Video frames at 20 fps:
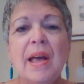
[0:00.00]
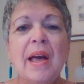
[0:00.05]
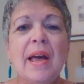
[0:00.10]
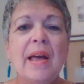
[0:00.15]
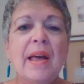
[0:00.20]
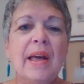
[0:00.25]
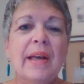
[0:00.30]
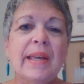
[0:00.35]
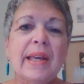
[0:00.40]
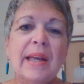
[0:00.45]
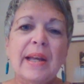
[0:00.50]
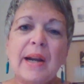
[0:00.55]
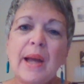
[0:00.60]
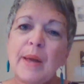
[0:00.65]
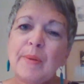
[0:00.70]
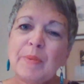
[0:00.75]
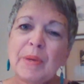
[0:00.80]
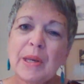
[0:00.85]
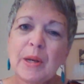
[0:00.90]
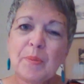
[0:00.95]
Again,
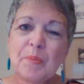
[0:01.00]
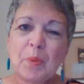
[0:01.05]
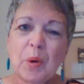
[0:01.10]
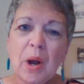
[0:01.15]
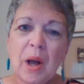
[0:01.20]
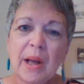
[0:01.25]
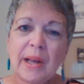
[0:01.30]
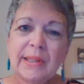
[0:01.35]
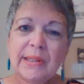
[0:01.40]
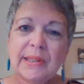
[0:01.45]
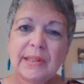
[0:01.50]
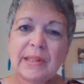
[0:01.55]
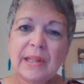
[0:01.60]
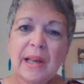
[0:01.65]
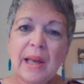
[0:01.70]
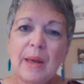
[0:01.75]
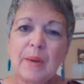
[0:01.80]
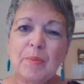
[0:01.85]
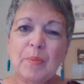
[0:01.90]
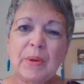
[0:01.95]
I'm Kim Ross.
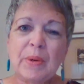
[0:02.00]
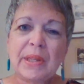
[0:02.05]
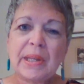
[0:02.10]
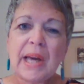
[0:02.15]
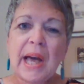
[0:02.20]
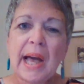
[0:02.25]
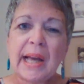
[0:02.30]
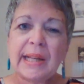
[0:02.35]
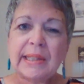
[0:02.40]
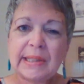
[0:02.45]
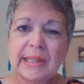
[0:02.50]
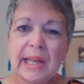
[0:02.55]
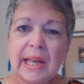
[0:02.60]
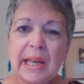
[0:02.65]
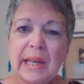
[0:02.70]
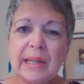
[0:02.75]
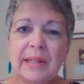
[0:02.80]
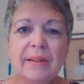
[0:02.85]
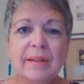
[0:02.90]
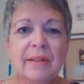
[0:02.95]
I'm with
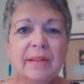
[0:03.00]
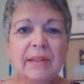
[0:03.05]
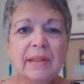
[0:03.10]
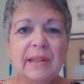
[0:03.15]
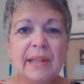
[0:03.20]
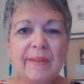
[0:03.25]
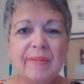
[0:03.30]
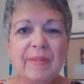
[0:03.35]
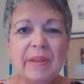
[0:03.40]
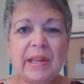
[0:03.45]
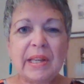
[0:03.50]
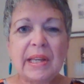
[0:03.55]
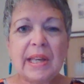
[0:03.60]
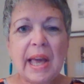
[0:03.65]
Kaizen Living,